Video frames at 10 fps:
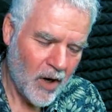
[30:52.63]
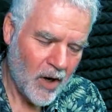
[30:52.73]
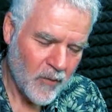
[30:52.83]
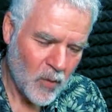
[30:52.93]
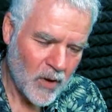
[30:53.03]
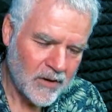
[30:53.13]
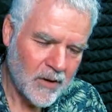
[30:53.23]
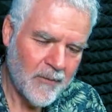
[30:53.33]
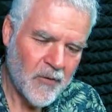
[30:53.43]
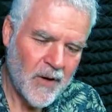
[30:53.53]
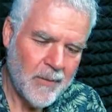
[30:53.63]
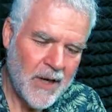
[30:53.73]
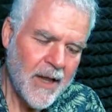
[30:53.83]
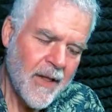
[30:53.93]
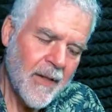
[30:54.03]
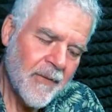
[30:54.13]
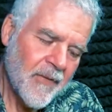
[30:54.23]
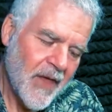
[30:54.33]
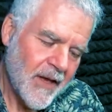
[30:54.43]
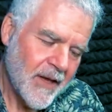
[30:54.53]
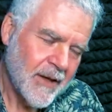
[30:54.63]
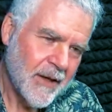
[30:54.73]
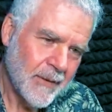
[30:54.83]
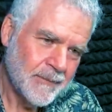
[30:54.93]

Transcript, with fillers: over what time frame. Yeah, the, and I think uh, yeah.